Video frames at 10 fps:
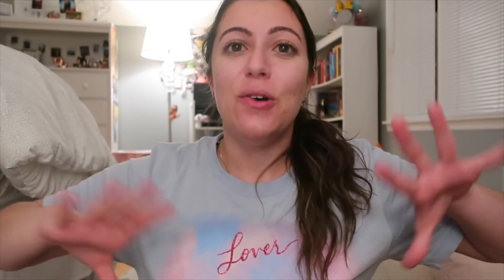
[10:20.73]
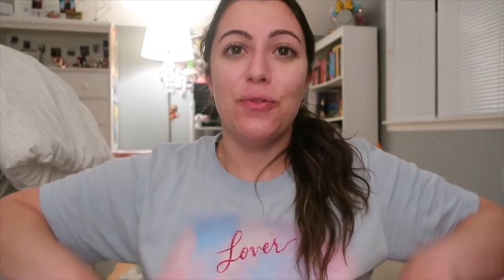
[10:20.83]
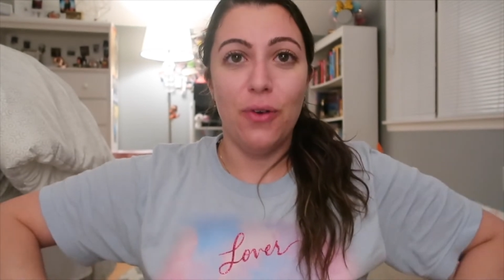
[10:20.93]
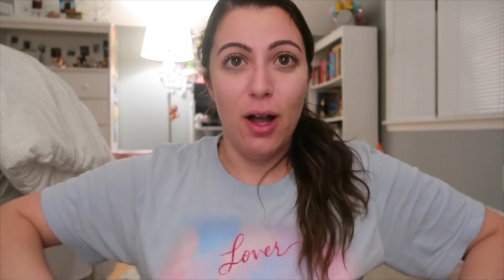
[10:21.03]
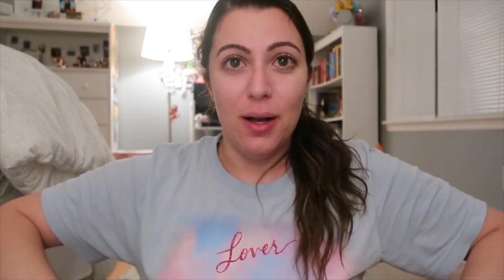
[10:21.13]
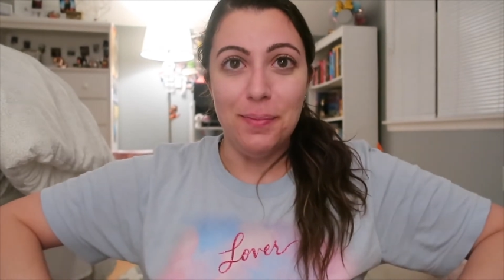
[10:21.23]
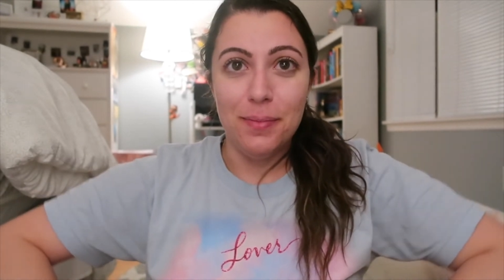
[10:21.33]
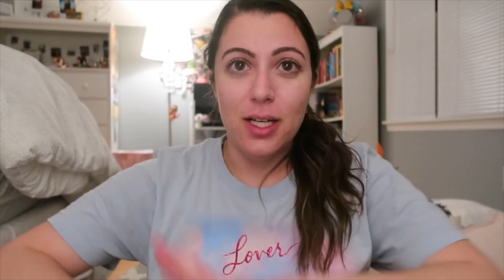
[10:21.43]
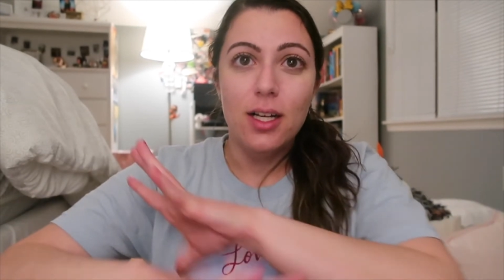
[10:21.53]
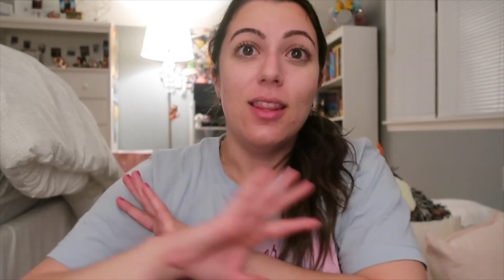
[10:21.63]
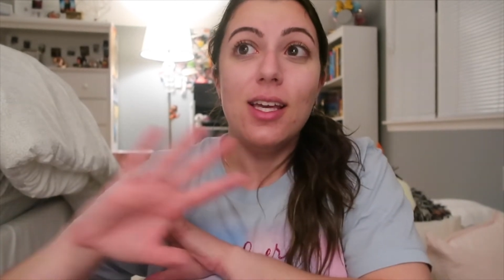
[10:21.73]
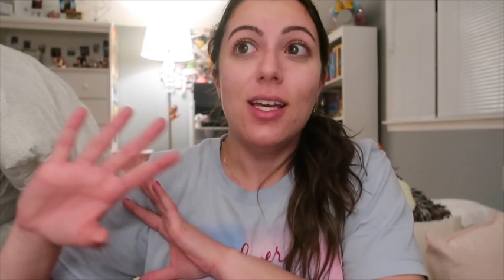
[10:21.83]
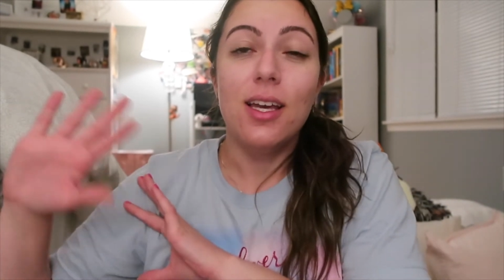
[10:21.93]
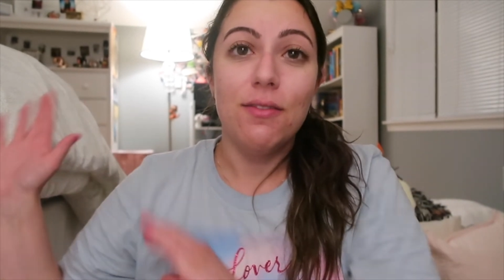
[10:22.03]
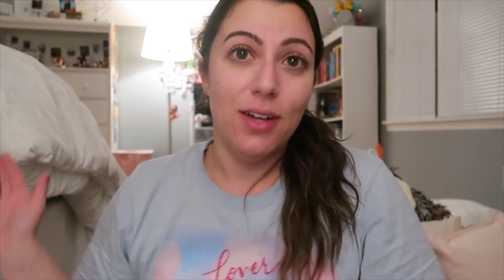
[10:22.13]
from
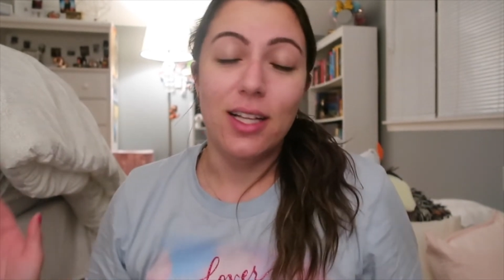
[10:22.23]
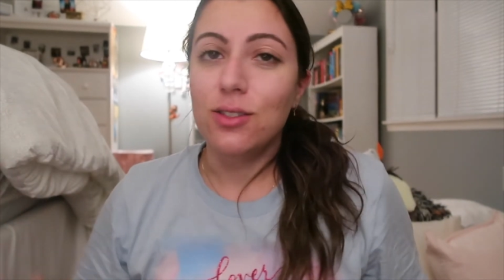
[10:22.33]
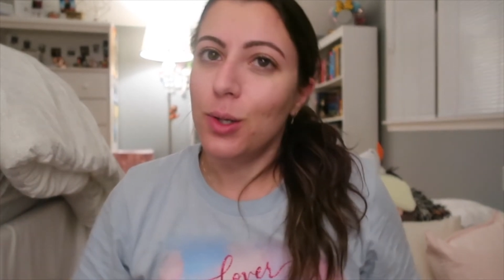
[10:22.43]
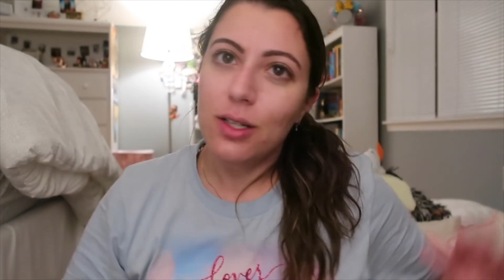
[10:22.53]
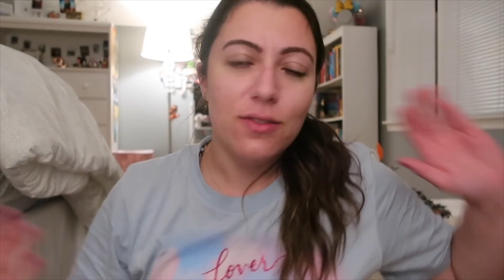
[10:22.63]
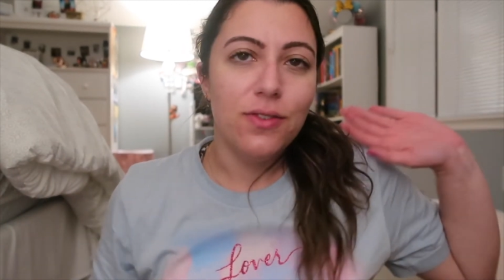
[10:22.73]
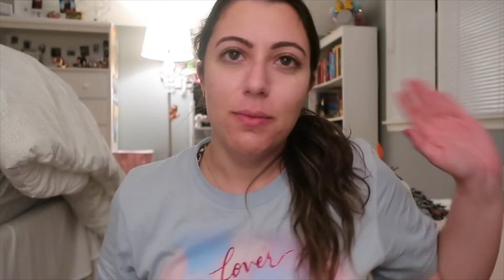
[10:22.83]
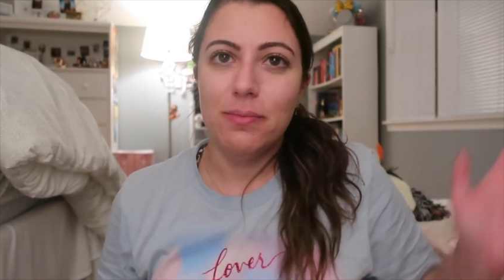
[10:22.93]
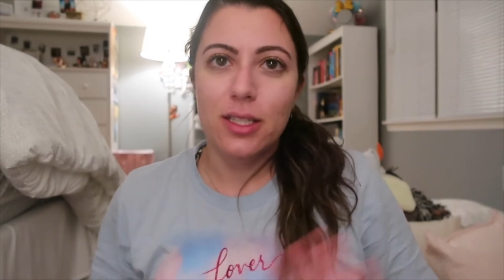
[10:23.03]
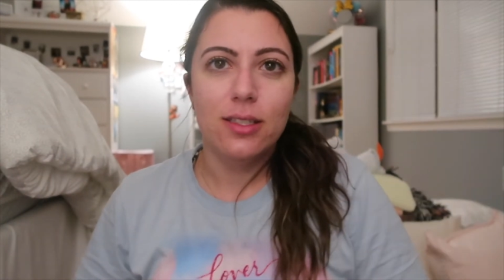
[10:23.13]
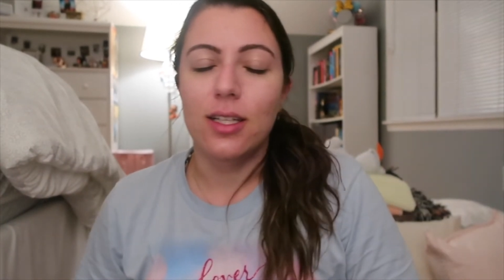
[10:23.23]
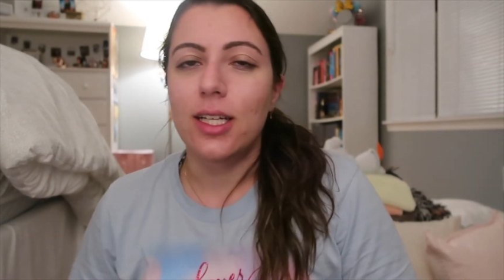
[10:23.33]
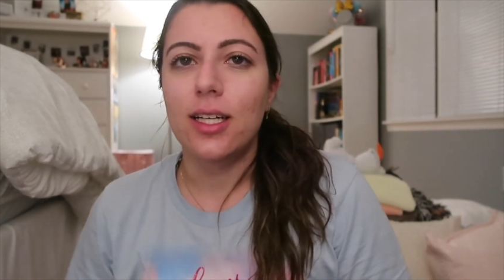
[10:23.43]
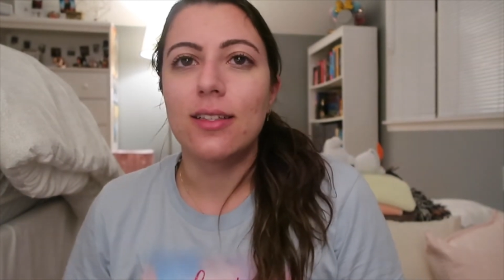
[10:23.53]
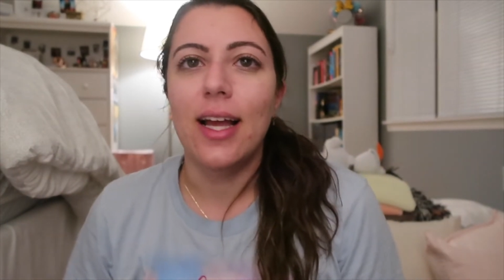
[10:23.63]
the event, well, from the
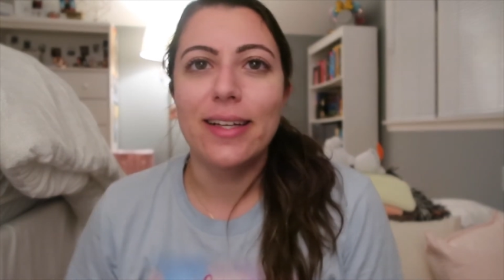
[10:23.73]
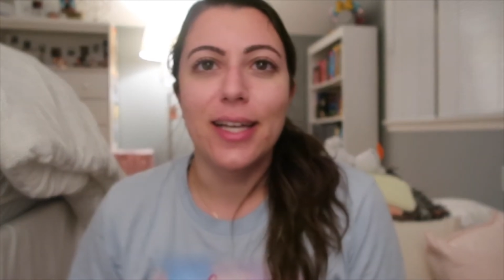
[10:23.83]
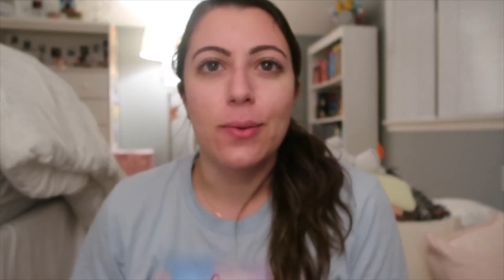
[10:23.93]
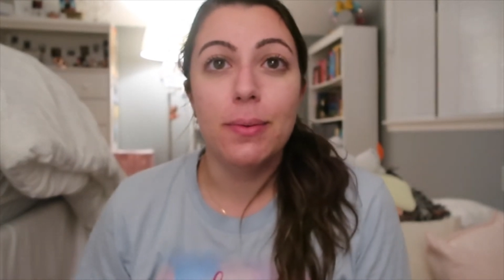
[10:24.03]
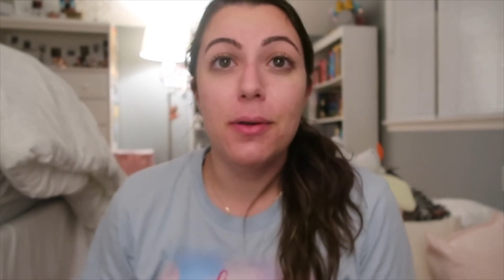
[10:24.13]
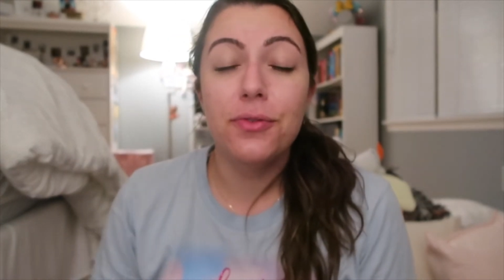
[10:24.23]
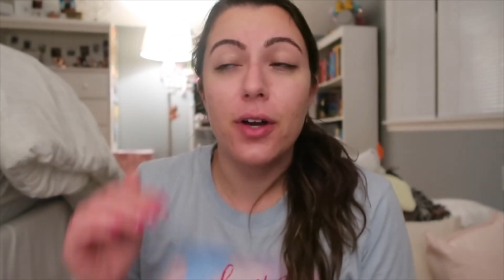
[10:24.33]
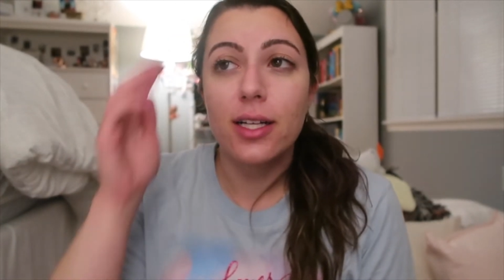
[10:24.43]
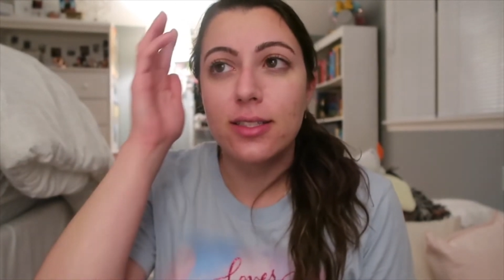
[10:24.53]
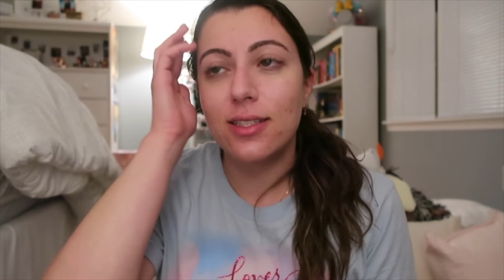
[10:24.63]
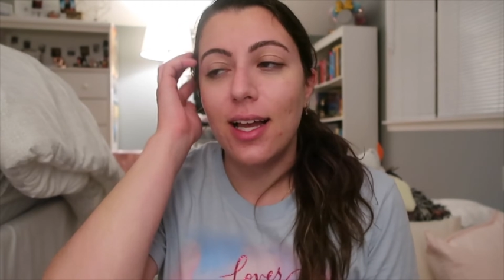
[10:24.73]
city and hanging out with my friends.